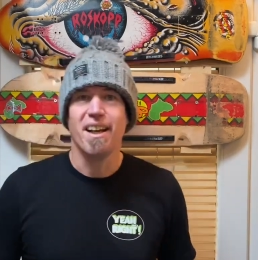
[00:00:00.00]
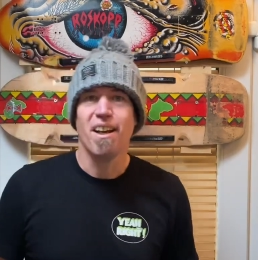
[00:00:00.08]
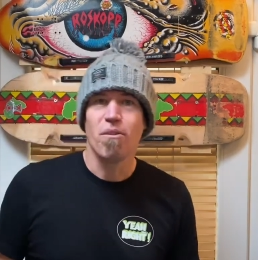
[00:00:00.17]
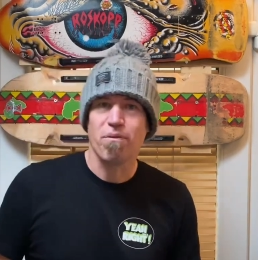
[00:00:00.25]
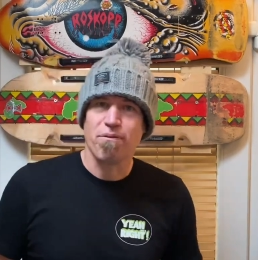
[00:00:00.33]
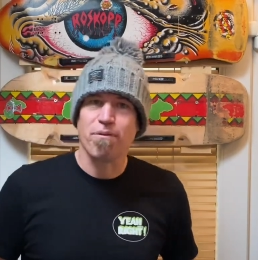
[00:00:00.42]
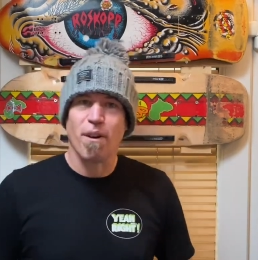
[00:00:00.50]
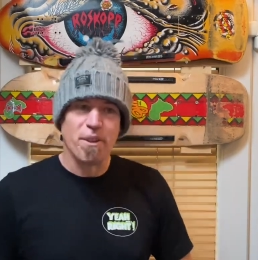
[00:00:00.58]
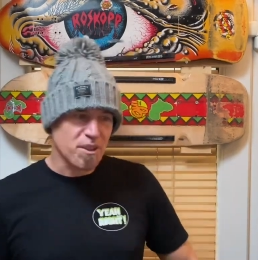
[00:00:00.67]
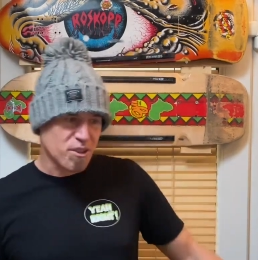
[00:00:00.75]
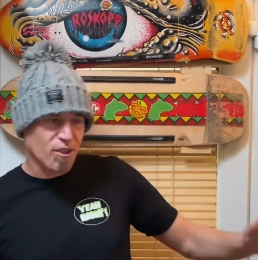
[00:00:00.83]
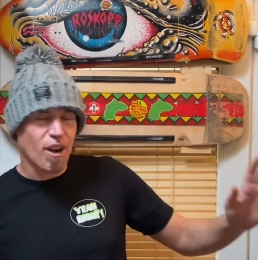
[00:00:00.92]

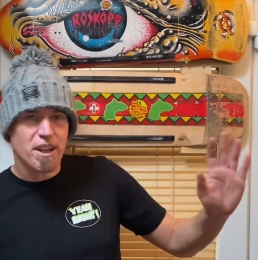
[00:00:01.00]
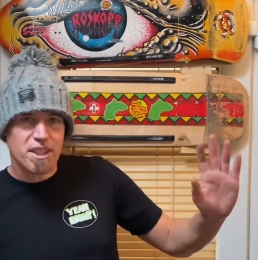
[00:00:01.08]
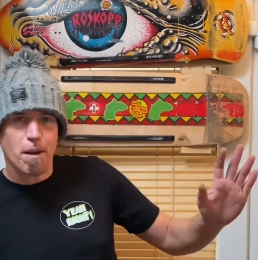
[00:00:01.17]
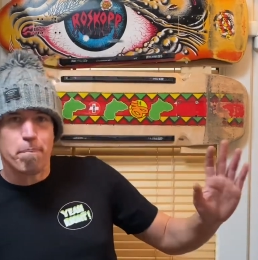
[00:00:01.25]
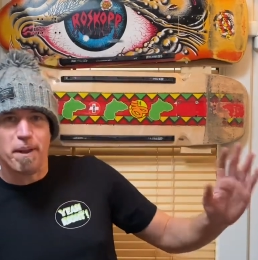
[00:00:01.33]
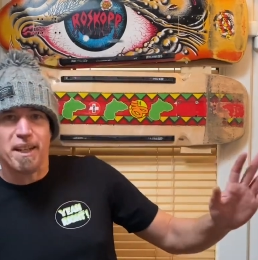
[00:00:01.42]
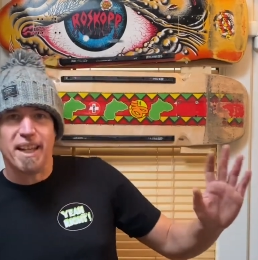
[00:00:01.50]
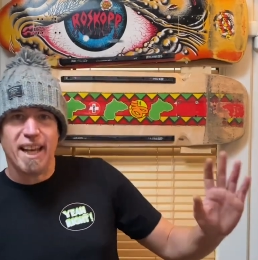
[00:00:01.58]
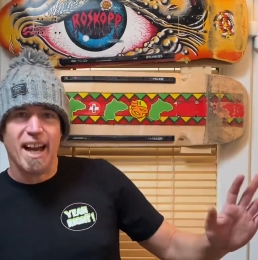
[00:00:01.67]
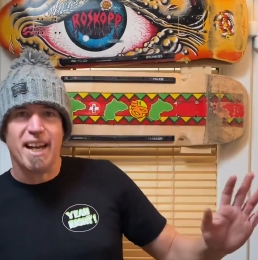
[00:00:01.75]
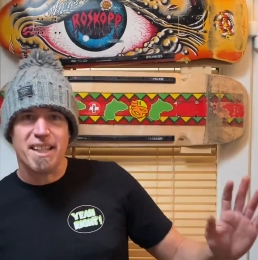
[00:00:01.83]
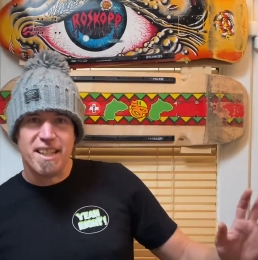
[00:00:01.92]
front trucks up in the
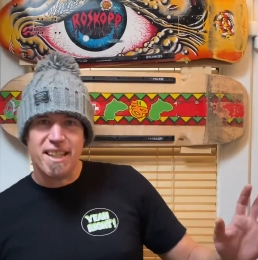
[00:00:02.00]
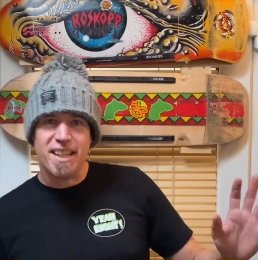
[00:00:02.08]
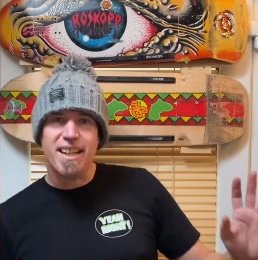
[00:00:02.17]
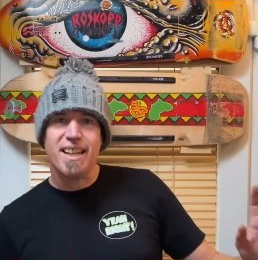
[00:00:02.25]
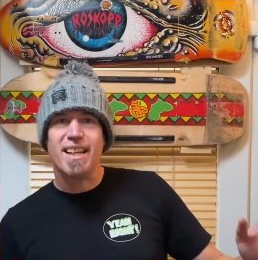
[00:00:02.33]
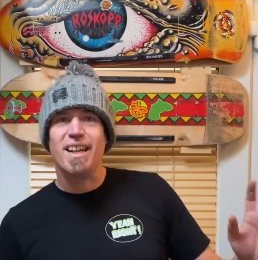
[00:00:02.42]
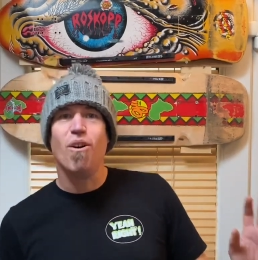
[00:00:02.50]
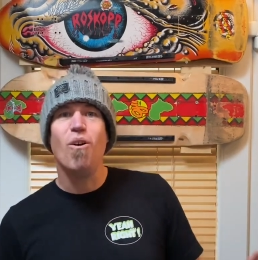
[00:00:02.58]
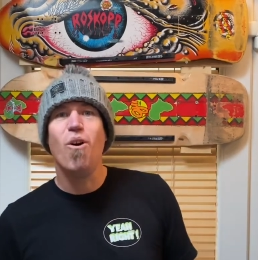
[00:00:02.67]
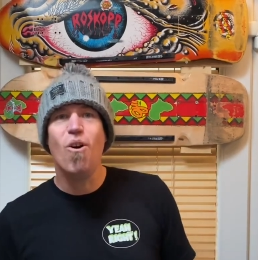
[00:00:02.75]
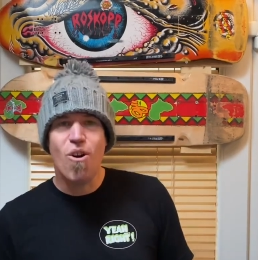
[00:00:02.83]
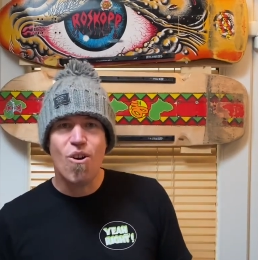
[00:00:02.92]
air.
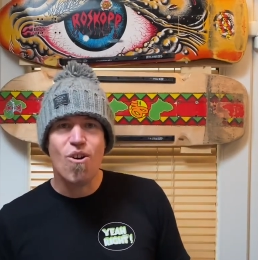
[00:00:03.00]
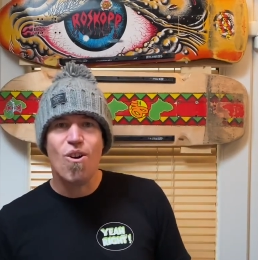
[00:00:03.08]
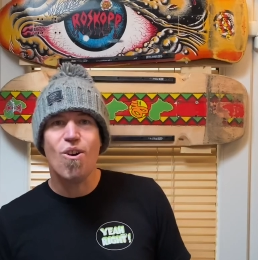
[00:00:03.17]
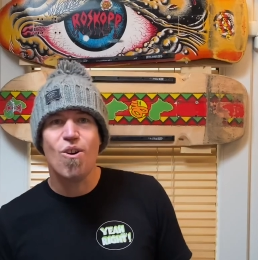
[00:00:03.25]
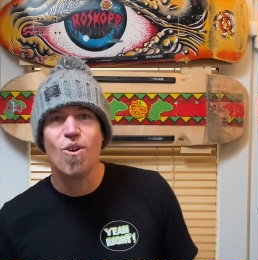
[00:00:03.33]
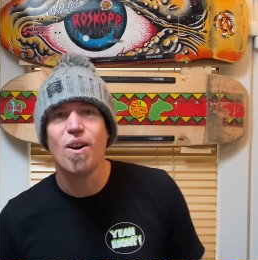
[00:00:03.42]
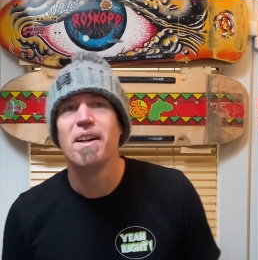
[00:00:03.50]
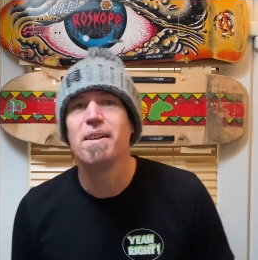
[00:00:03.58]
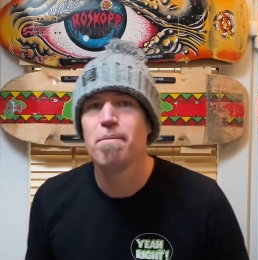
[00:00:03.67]
Yee-hoo-hoo-hoo!